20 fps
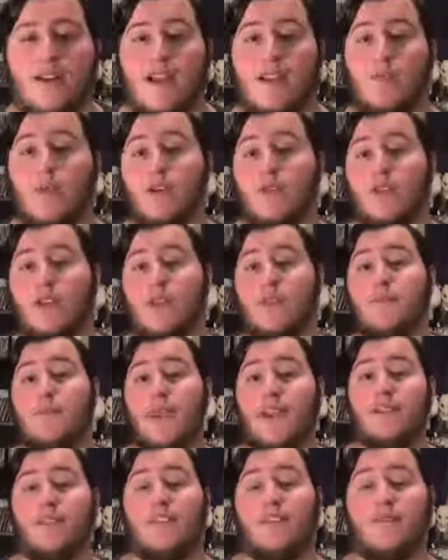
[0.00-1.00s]
and what really
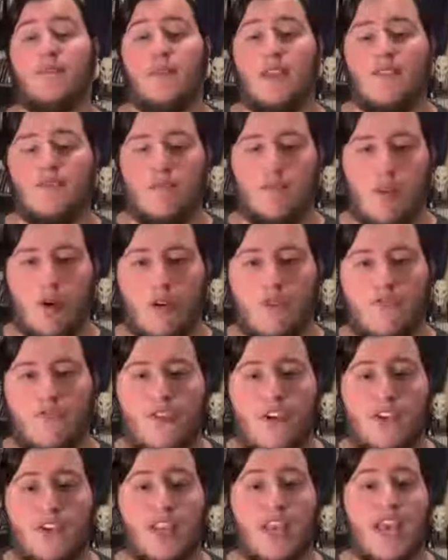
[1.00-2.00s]
makes it even more
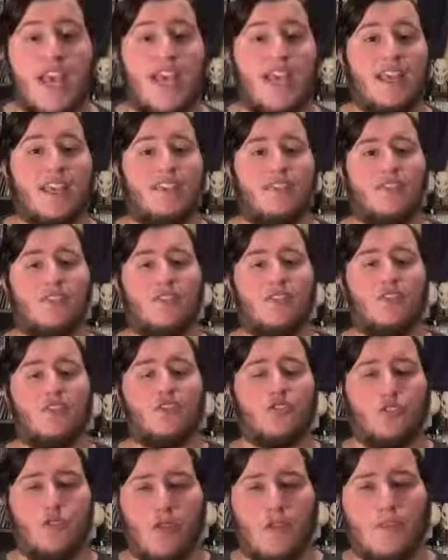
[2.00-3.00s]
fun is the
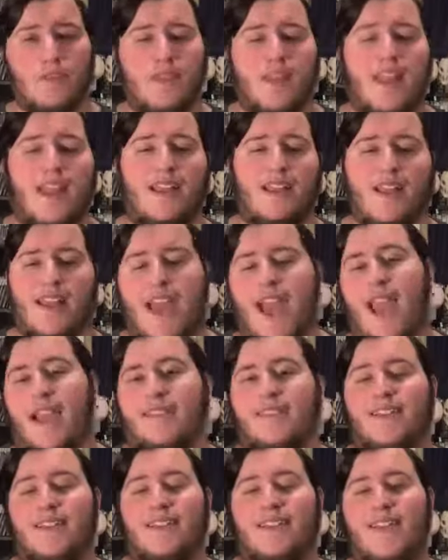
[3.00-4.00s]
script and the
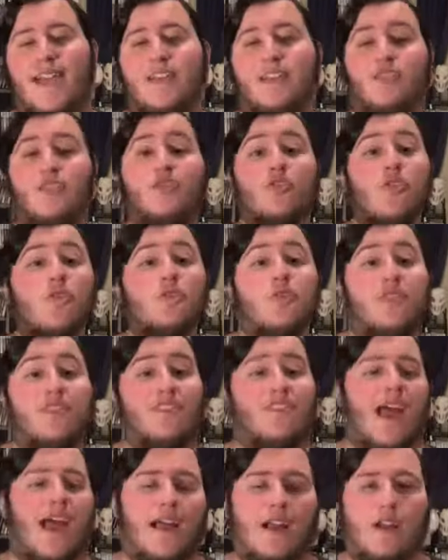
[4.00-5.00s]
acting. Now, the script is
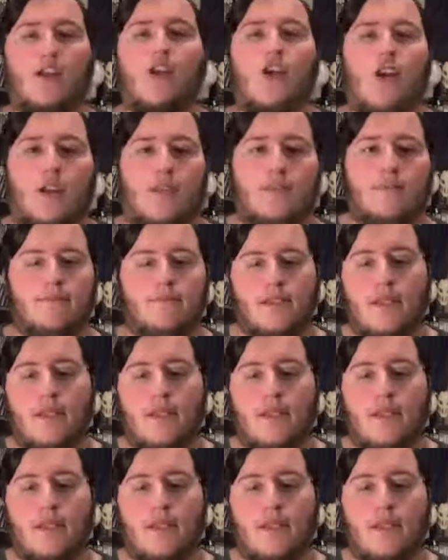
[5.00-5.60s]
not good.